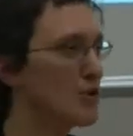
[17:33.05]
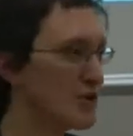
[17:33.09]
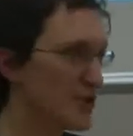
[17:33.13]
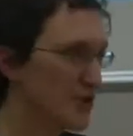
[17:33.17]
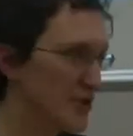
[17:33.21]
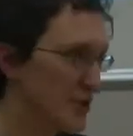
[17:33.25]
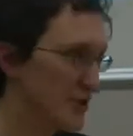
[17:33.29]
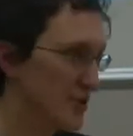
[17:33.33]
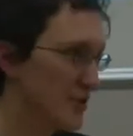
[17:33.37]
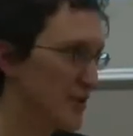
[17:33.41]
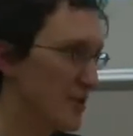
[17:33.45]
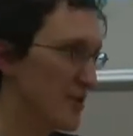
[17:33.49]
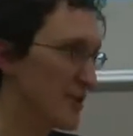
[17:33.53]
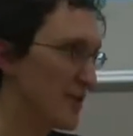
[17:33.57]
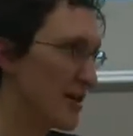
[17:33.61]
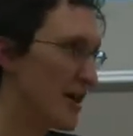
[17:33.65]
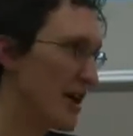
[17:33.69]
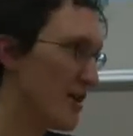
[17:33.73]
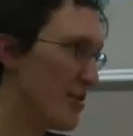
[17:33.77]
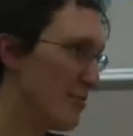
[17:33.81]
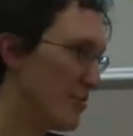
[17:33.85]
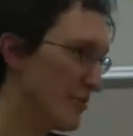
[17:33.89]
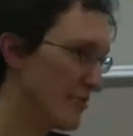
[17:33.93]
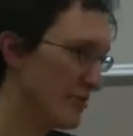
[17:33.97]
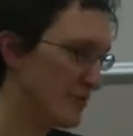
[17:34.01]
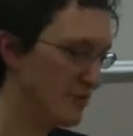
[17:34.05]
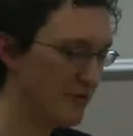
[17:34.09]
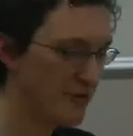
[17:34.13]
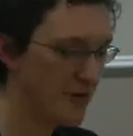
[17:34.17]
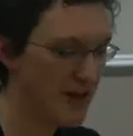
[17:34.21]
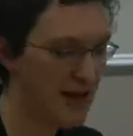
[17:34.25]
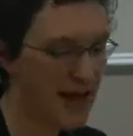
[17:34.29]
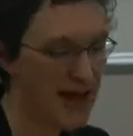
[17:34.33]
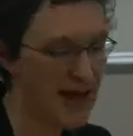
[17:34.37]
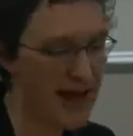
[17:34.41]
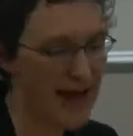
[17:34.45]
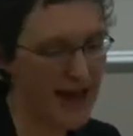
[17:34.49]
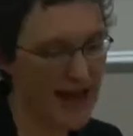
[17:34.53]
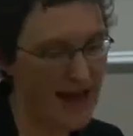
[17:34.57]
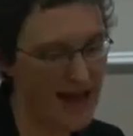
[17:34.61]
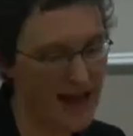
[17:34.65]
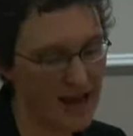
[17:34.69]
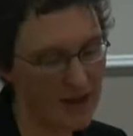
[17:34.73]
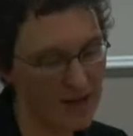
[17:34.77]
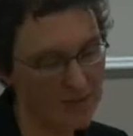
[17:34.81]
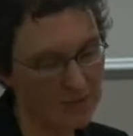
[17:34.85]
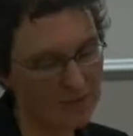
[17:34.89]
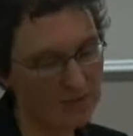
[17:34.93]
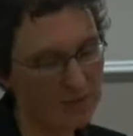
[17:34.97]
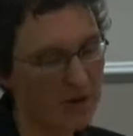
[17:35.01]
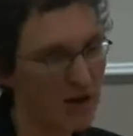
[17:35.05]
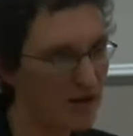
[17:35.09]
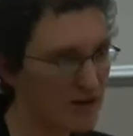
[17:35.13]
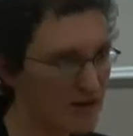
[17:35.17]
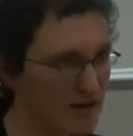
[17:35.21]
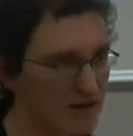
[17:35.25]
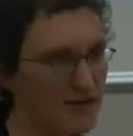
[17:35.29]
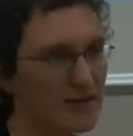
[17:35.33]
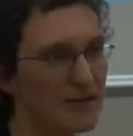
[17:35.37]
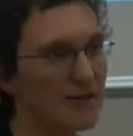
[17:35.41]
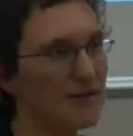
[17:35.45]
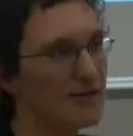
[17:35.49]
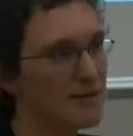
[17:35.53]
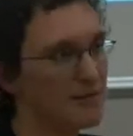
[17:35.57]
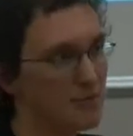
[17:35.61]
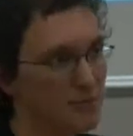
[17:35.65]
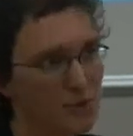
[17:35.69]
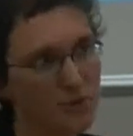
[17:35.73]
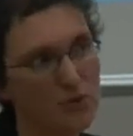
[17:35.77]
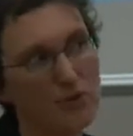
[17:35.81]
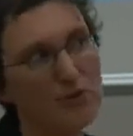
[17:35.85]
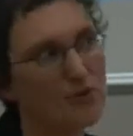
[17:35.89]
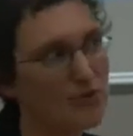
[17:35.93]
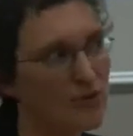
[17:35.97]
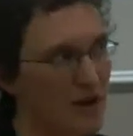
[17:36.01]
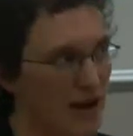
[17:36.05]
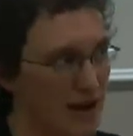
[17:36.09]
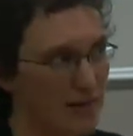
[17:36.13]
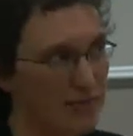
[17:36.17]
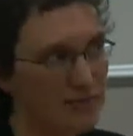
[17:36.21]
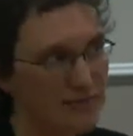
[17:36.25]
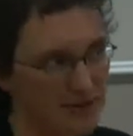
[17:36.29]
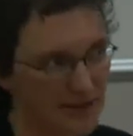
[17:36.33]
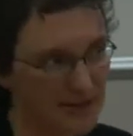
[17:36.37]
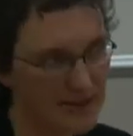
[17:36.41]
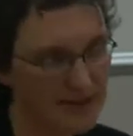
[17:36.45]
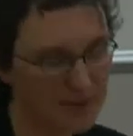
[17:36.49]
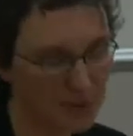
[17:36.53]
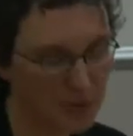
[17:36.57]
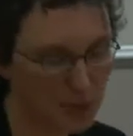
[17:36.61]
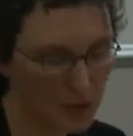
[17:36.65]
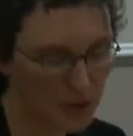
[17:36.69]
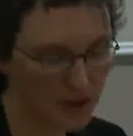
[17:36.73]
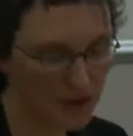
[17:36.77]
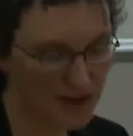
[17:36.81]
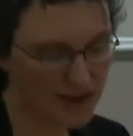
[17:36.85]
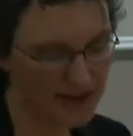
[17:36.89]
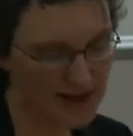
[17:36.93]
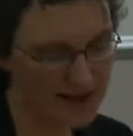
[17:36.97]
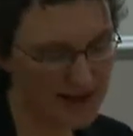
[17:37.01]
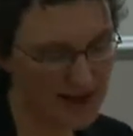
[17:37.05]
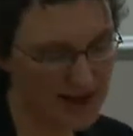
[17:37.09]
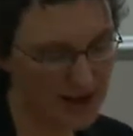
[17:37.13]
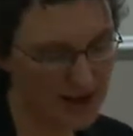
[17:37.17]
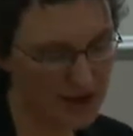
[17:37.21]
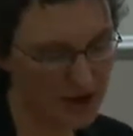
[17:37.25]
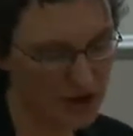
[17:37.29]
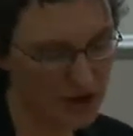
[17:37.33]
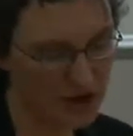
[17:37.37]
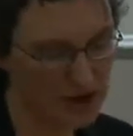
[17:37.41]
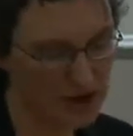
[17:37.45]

so it was the type of policies and programs that support the sector.